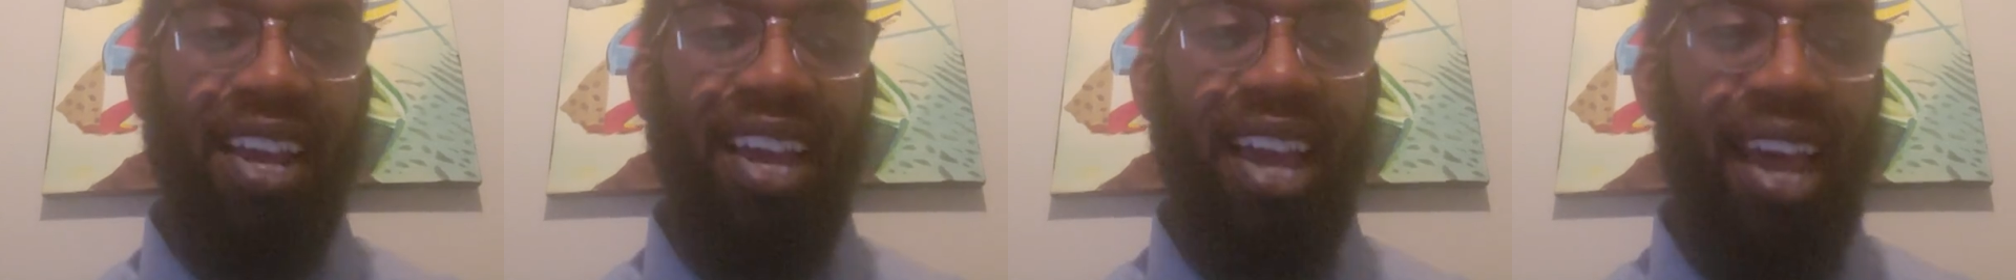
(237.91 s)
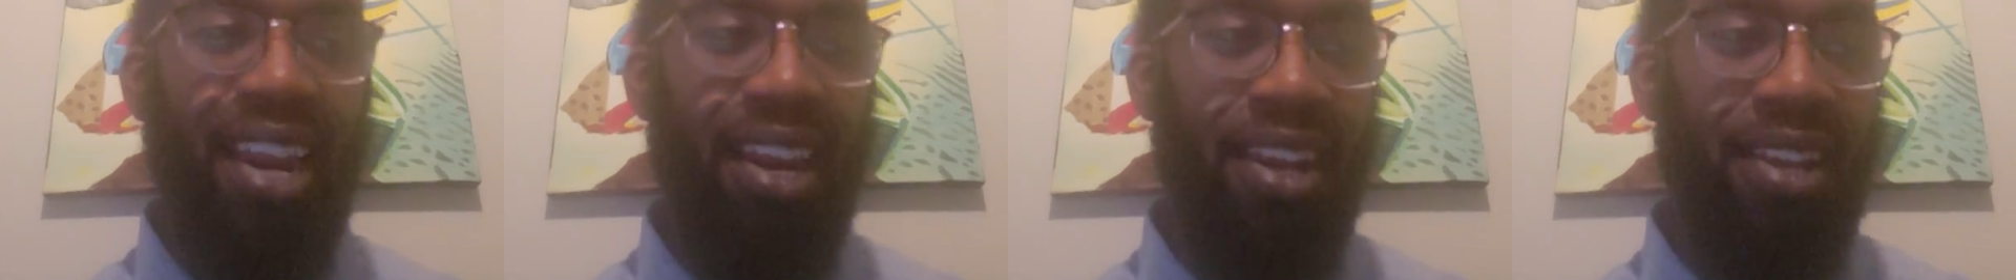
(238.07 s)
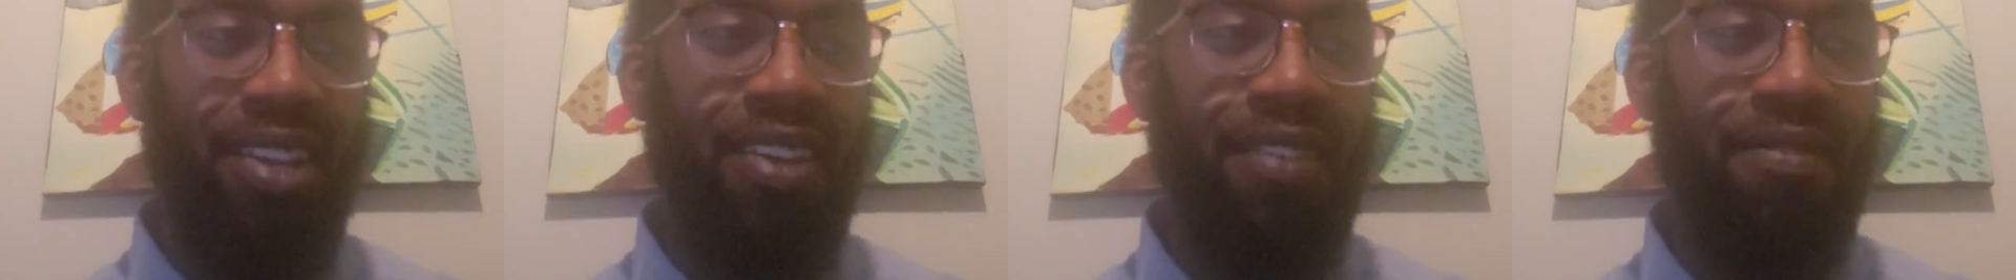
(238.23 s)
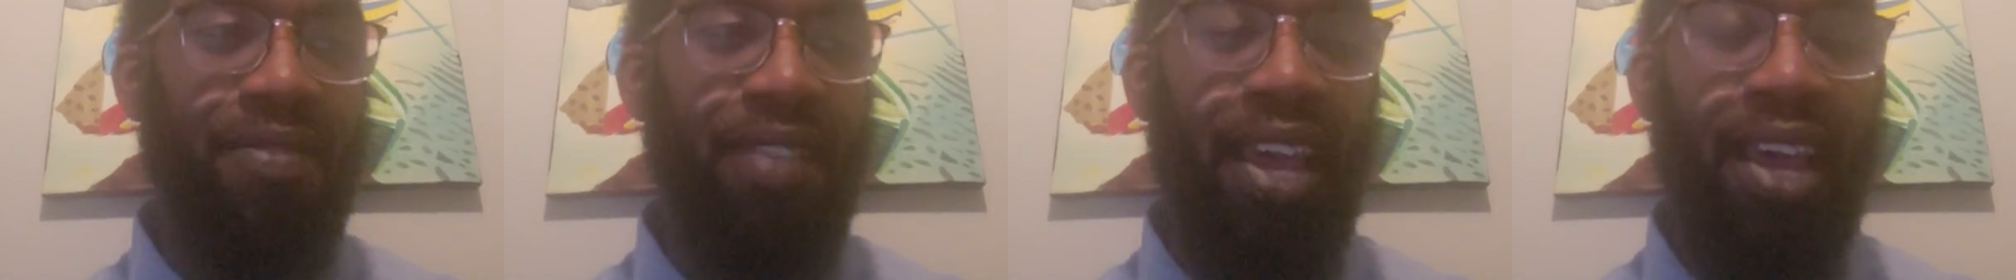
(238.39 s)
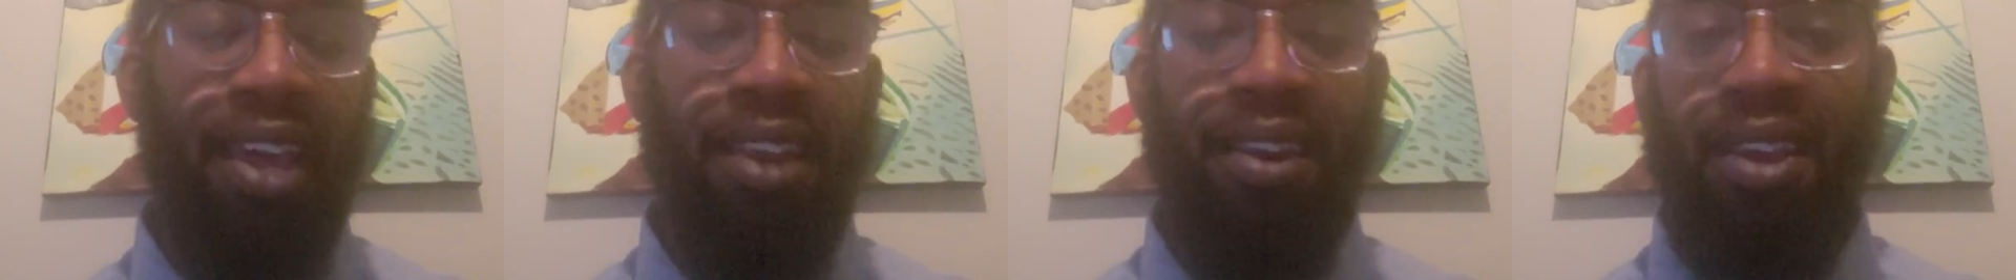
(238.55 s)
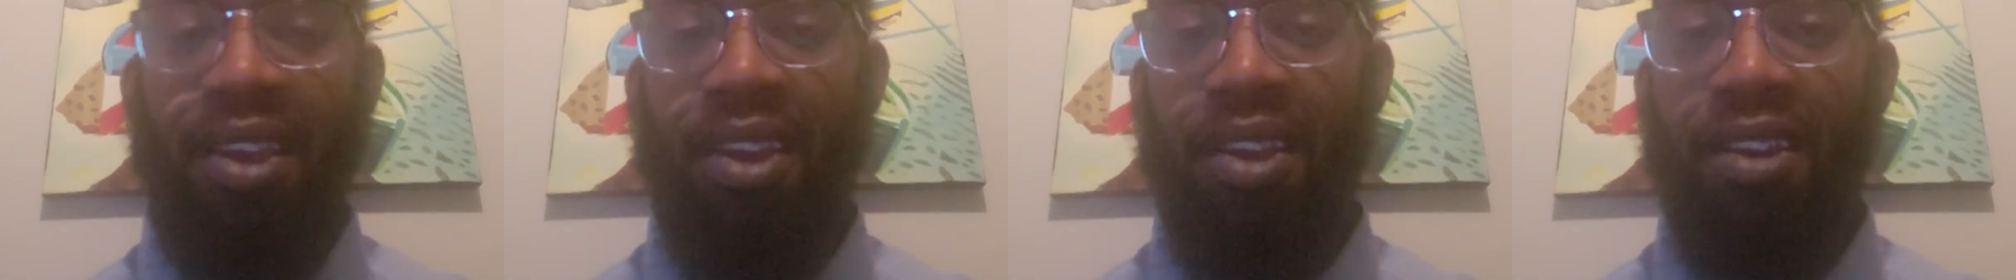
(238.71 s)
I kind of leave
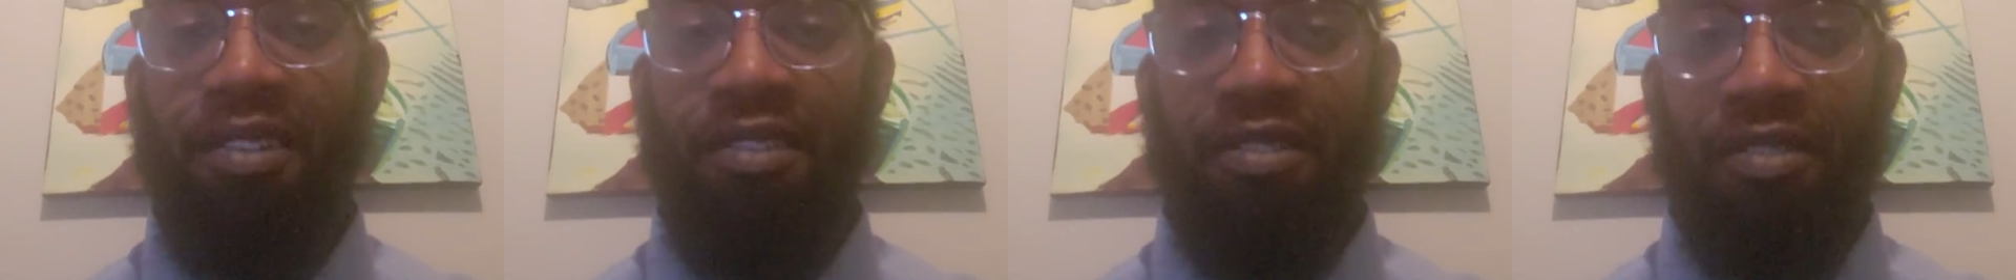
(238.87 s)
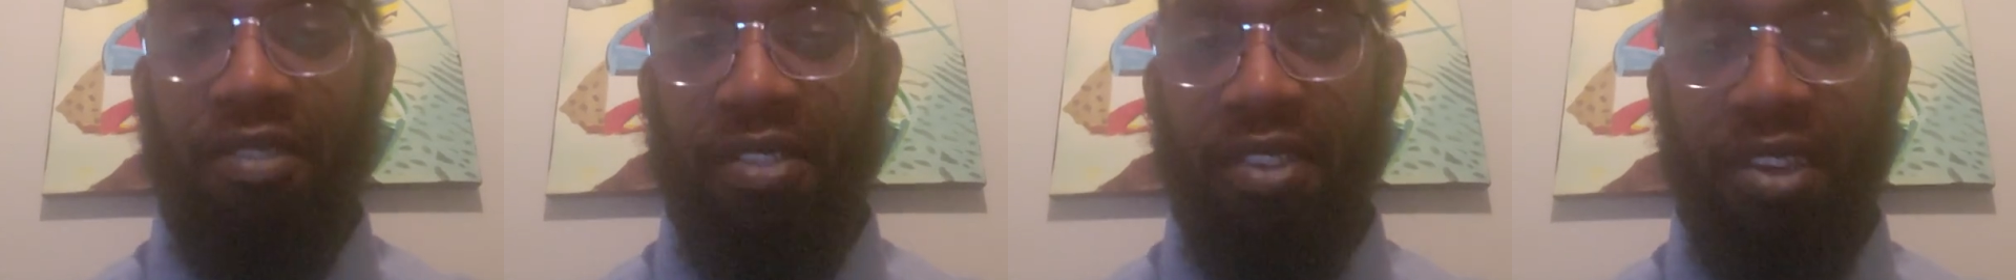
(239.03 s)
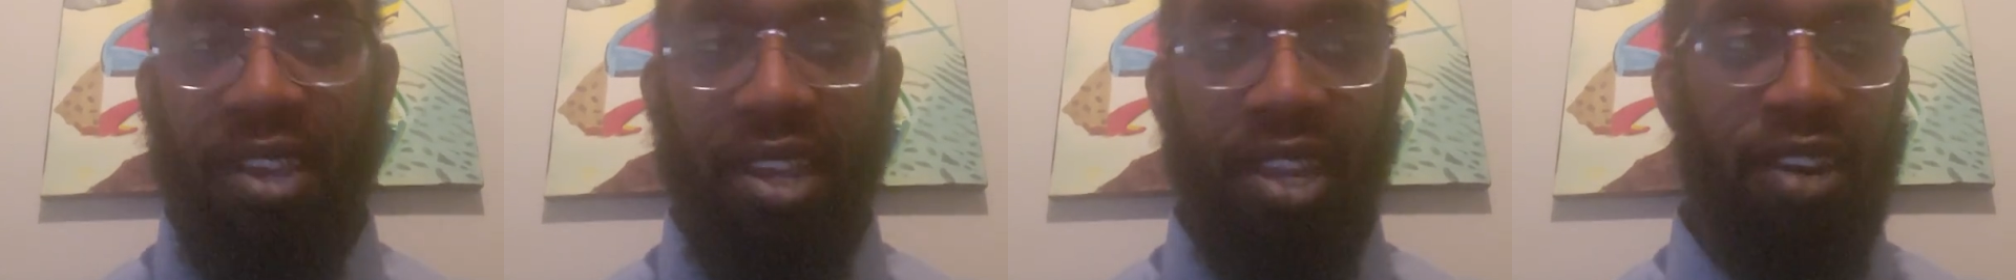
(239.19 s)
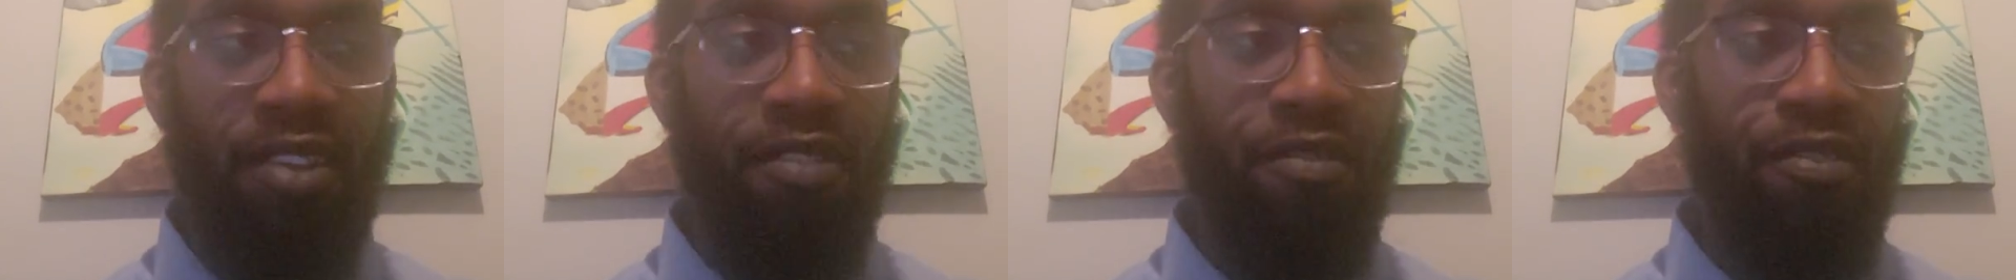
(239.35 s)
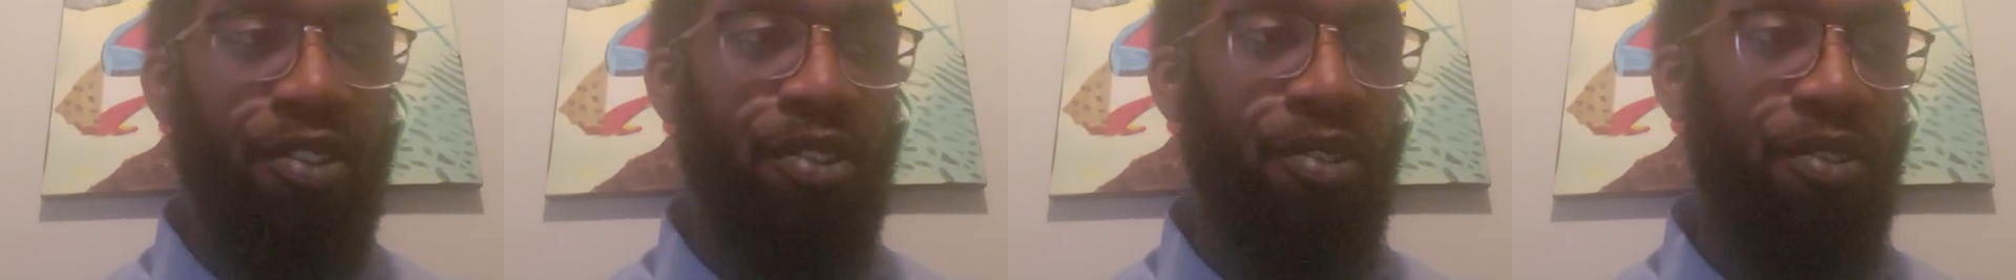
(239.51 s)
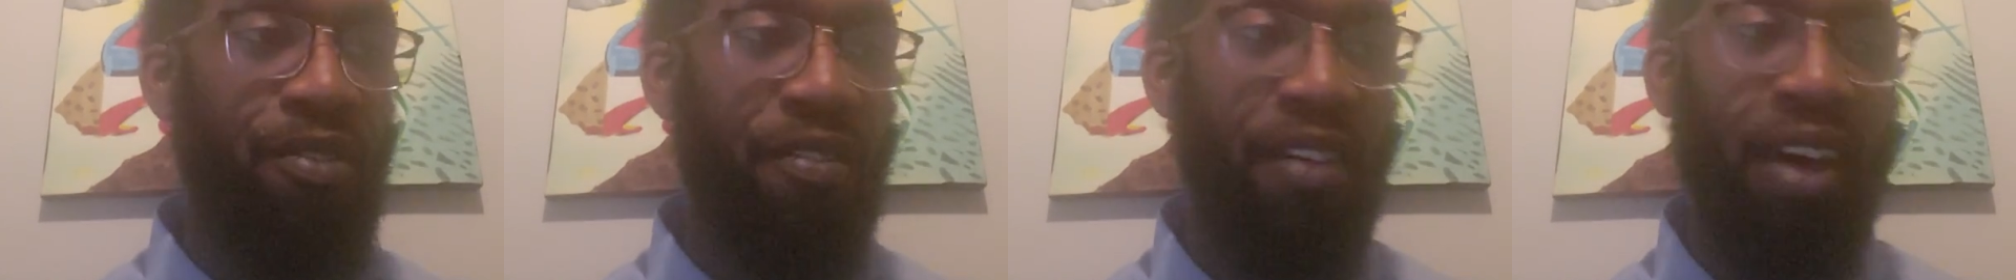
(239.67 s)
that for the
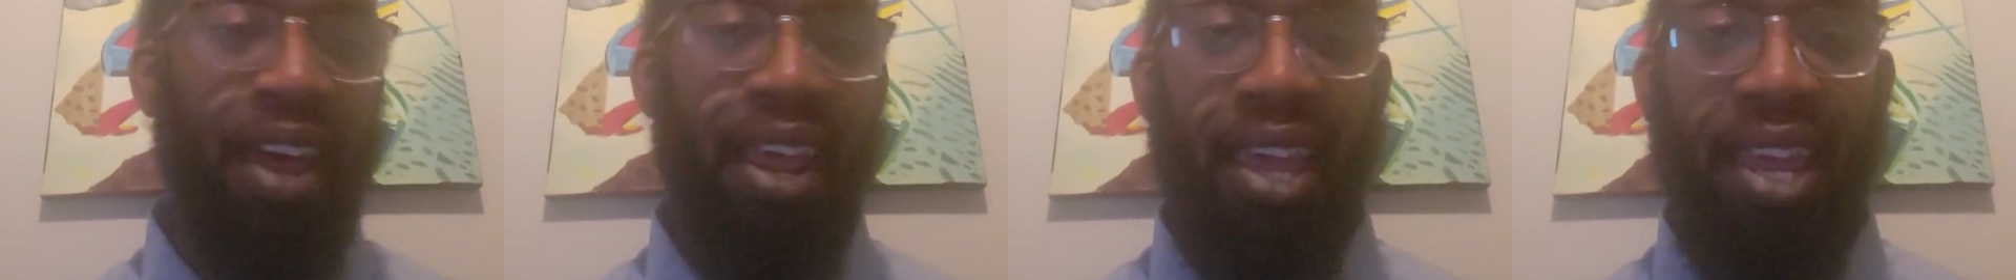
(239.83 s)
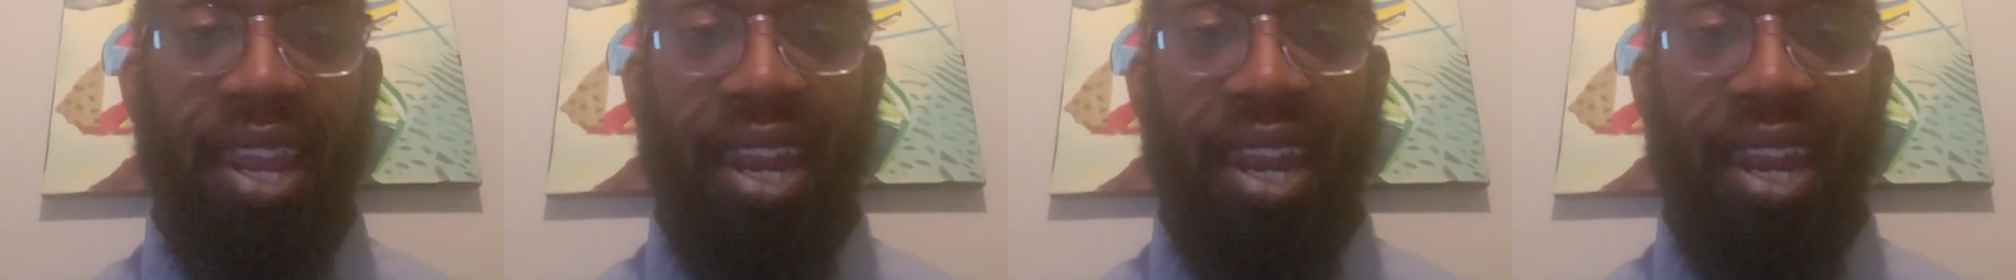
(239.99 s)
interview,